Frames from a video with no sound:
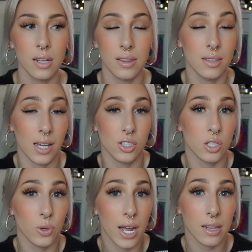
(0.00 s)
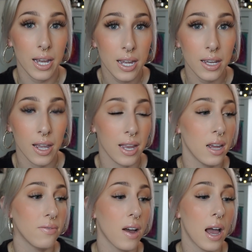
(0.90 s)
That's just what I like. And
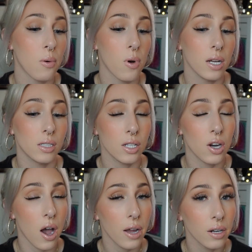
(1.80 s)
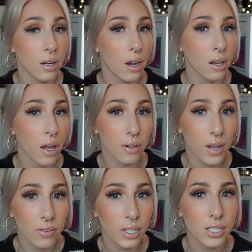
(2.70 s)
if I want not a lot of
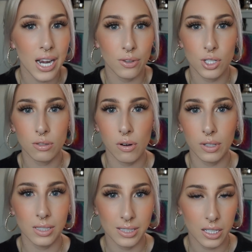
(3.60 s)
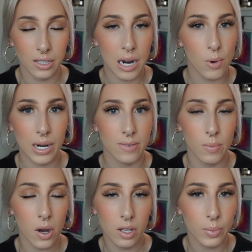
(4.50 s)
coverage, I'll just throw on concealer. I won't even
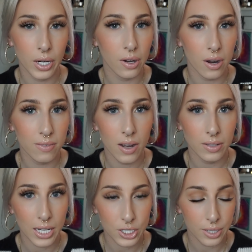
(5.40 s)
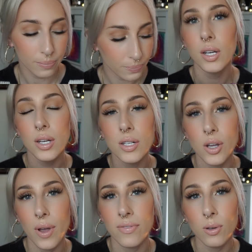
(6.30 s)
bother putting on a foundation.
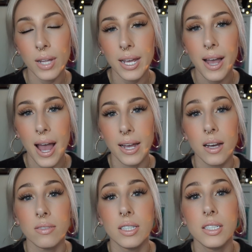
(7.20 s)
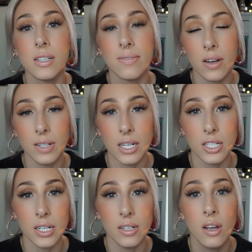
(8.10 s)
So if you like high coverage
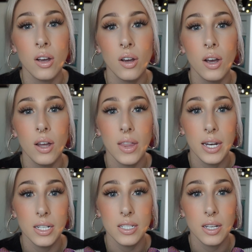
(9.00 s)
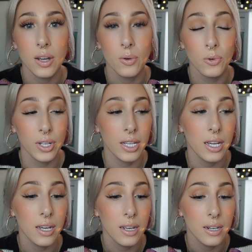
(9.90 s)
foundation that is
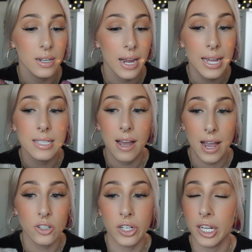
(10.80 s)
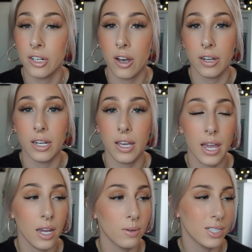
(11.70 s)
really nice, hydrating, not gonna
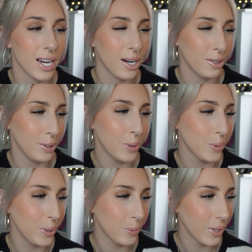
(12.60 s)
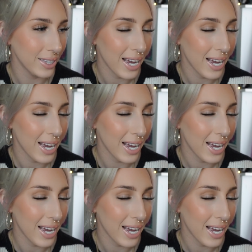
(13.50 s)
cake, which I don't know who wouldn't want